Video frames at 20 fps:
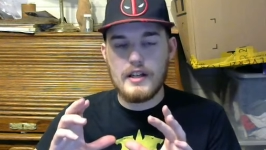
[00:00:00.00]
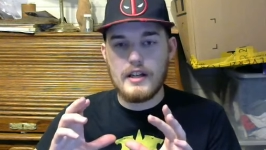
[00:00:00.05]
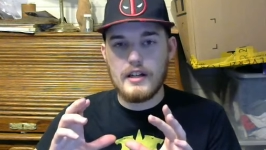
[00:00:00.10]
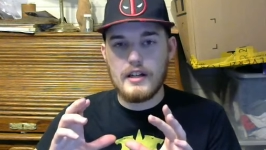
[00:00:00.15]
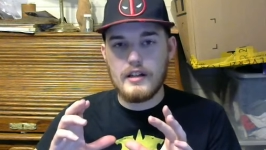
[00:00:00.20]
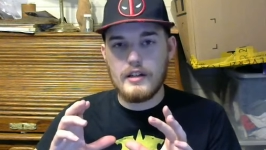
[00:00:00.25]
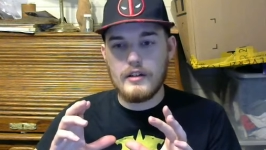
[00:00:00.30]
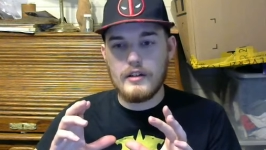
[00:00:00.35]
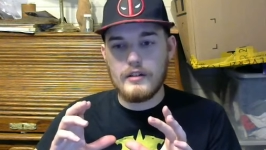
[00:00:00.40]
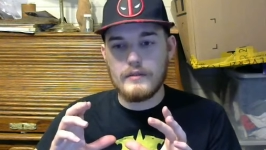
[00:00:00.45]

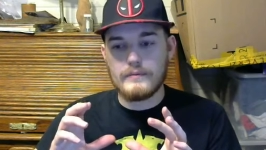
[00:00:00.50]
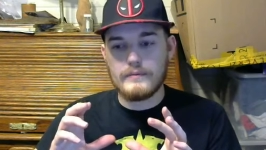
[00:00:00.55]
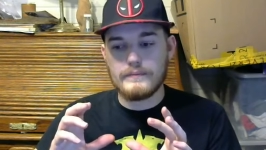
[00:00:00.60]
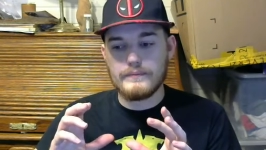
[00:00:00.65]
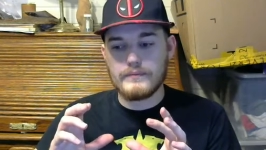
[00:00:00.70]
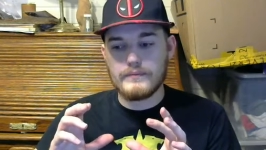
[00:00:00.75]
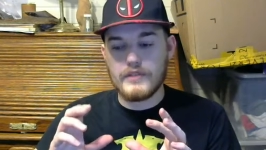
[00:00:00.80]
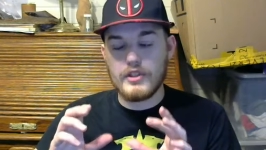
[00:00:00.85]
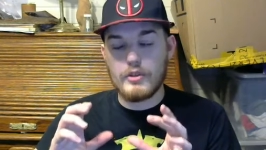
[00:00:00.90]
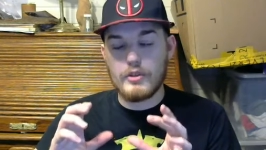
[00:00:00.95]

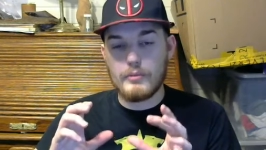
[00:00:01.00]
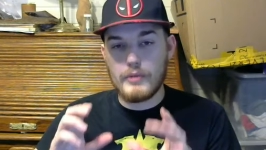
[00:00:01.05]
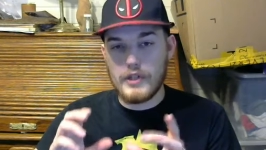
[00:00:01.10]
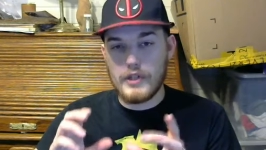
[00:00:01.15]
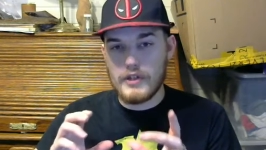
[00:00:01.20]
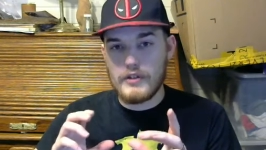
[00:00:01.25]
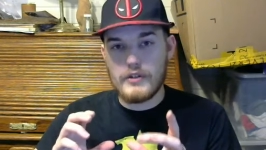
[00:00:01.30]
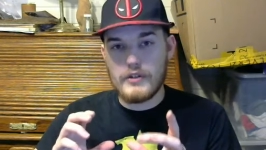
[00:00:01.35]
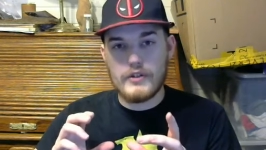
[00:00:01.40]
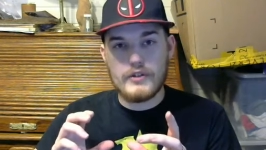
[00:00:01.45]
little
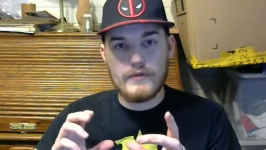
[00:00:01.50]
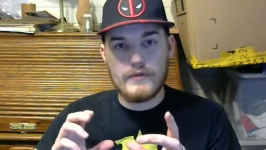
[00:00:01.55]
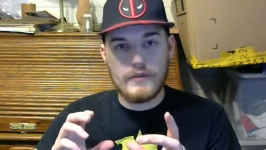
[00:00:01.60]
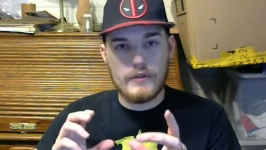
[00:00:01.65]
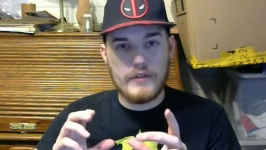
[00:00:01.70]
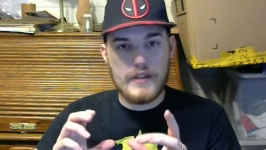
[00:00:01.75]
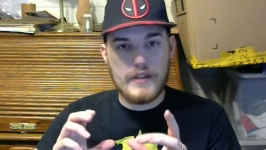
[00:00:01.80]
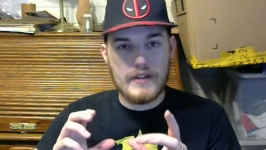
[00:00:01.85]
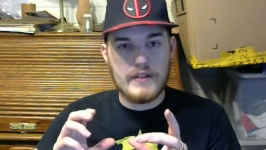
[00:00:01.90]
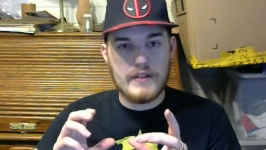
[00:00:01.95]
markers for
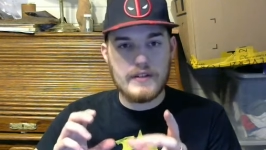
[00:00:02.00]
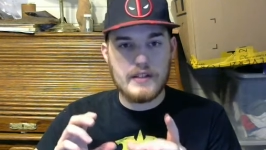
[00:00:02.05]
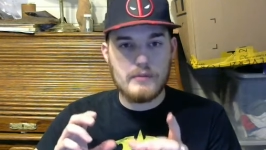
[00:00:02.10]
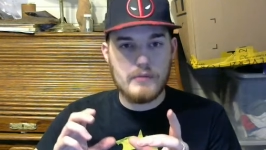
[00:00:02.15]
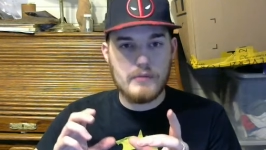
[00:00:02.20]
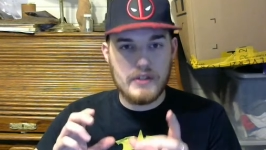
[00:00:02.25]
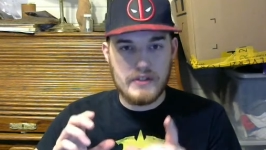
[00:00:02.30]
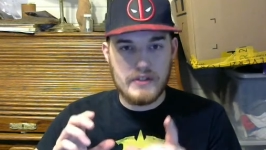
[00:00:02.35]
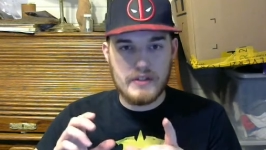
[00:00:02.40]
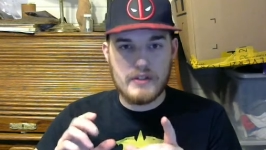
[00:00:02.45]
things like
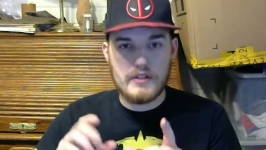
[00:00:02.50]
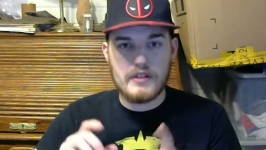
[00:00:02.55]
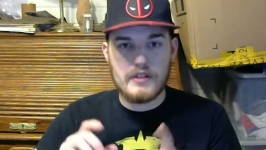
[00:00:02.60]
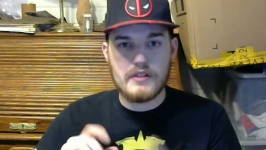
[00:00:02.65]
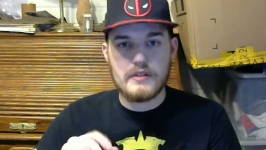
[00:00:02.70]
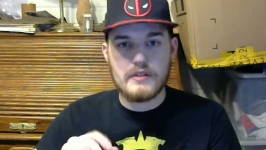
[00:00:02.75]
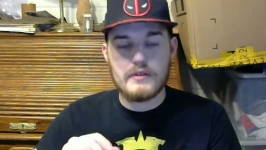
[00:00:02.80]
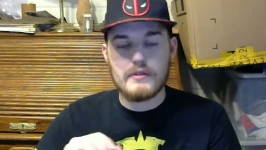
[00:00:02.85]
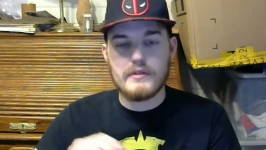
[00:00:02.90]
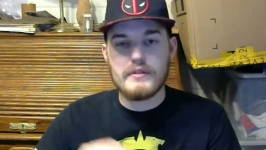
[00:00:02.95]
Mystic
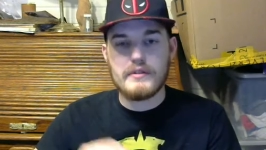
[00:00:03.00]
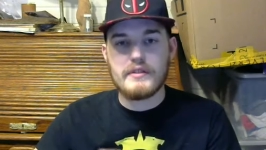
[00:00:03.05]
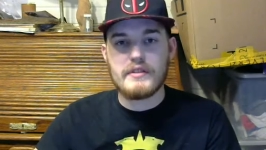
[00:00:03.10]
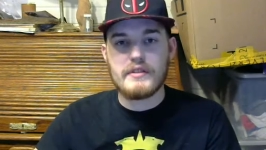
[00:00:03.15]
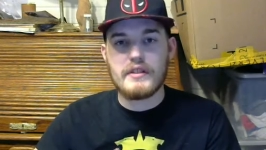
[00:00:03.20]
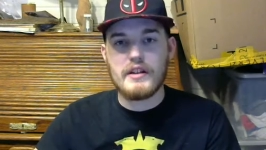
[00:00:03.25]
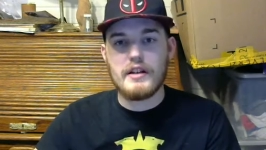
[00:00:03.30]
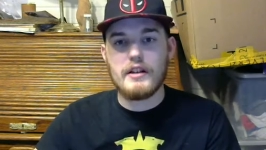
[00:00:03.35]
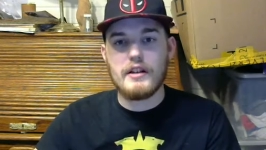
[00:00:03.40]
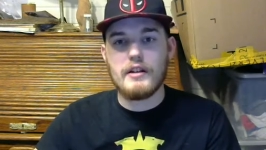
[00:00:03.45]
Shields
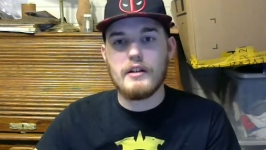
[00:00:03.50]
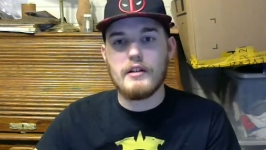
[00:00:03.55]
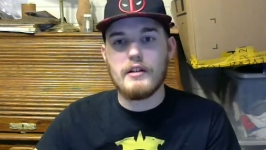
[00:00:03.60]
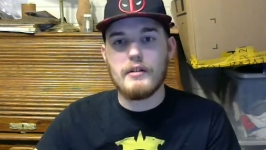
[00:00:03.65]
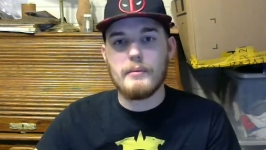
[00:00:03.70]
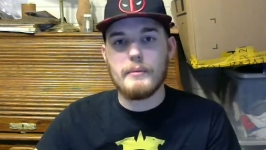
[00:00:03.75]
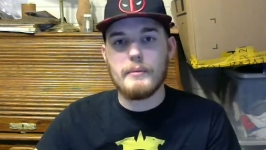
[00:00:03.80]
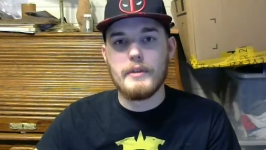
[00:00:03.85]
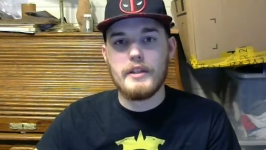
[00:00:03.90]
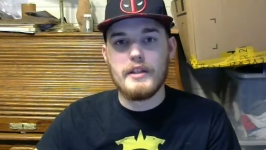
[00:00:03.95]

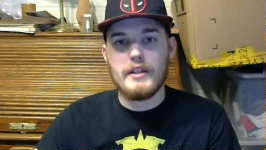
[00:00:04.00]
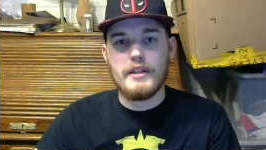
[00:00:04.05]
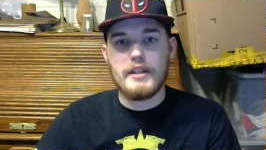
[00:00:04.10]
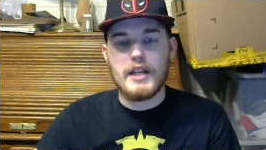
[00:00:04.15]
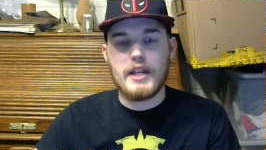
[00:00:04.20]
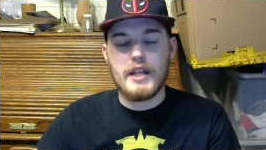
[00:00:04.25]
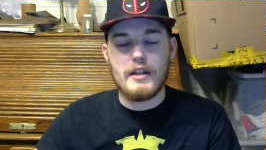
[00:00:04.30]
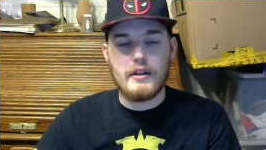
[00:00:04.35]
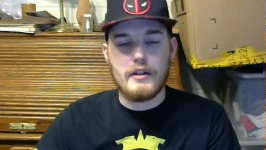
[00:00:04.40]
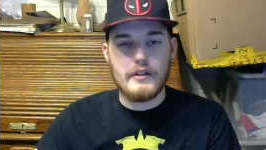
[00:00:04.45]

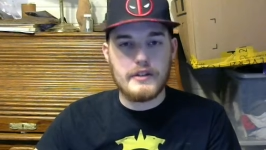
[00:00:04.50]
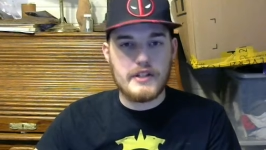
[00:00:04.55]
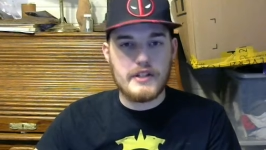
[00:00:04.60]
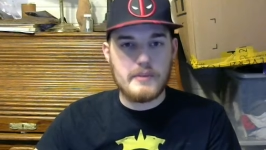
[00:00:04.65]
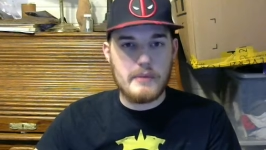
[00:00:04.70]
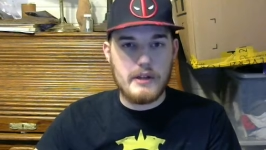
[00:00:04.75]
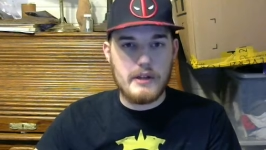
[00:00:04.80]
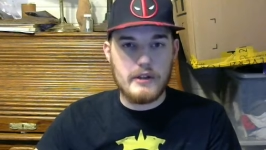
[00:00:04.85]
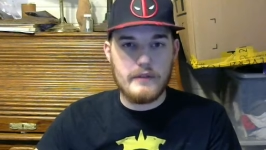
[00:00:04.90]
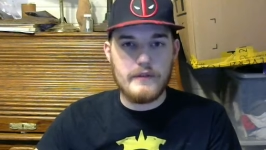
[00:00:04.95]
and other
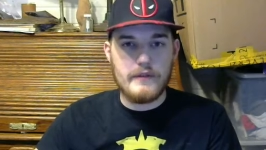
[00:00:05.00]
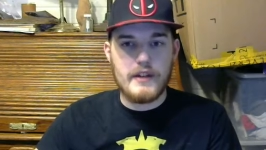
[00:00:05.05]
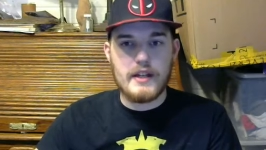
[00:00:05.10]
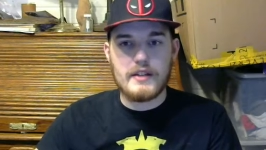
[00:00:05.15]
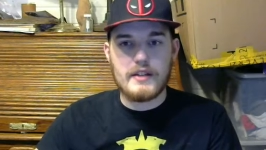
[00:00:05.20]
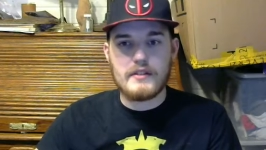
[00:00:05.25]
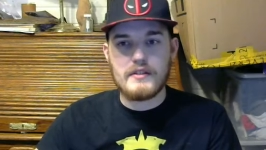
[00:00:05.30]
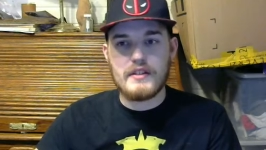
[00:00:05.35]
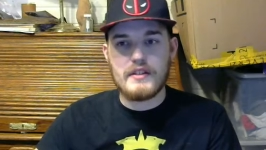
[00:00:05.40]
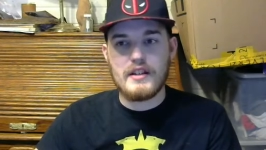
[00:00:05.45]
spell
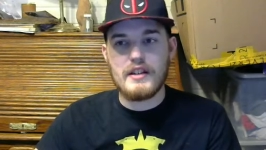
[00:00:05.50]
effects.